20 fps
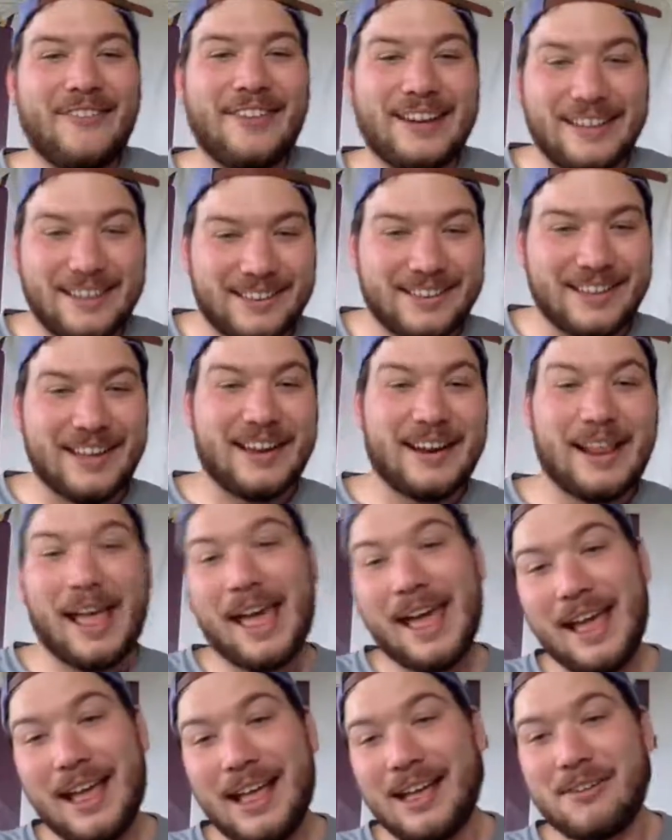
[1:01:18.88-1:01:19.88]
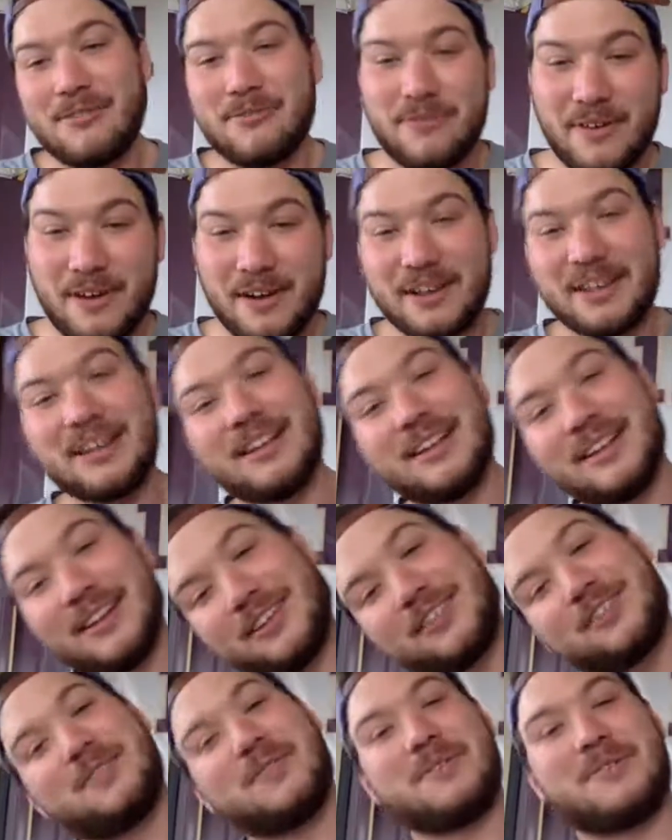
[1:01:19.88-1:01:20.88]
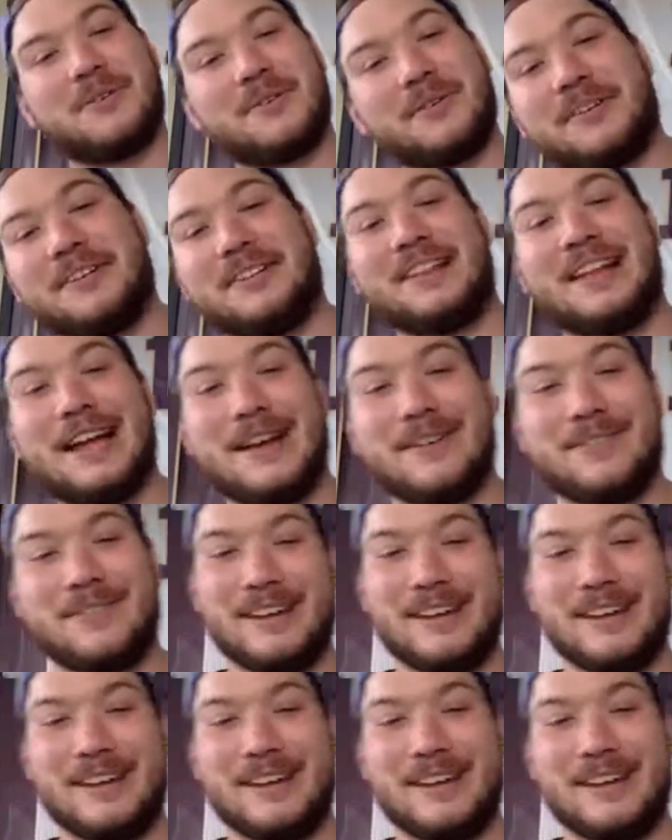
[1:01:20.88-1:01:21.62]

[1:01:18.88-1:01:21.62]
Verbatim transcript: then said, hey, fuck it, let's record 11.